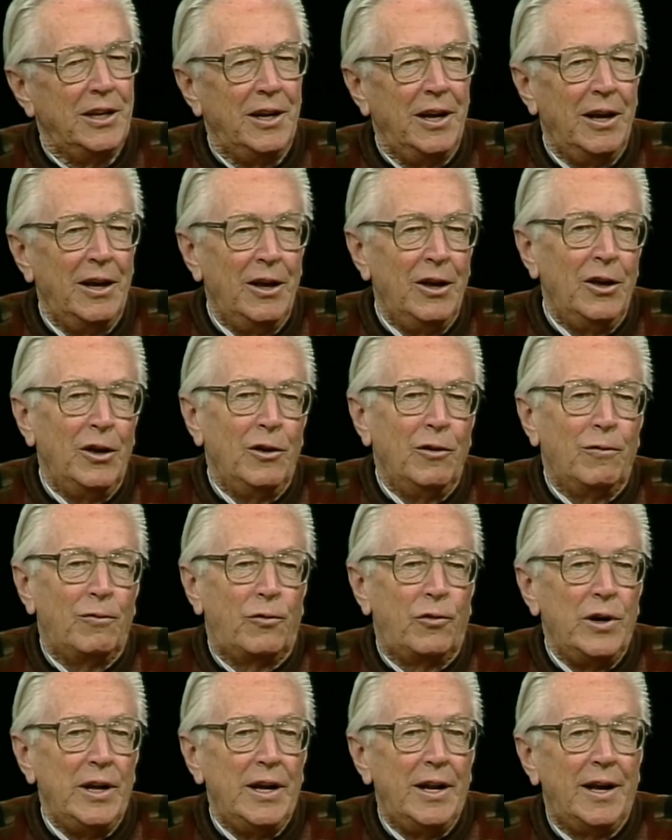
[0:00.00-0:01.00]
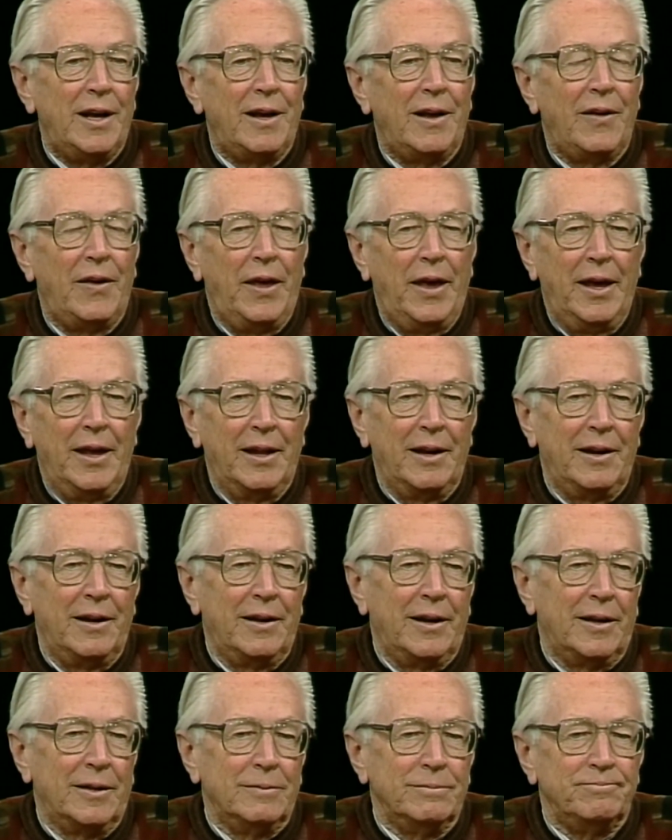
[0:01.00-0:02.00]
did Frida
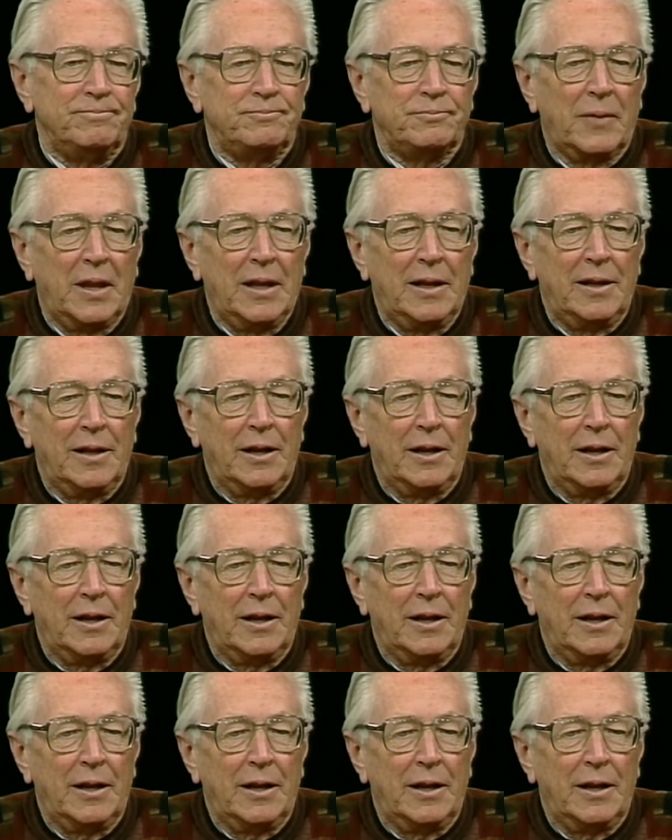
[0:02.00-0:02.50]
and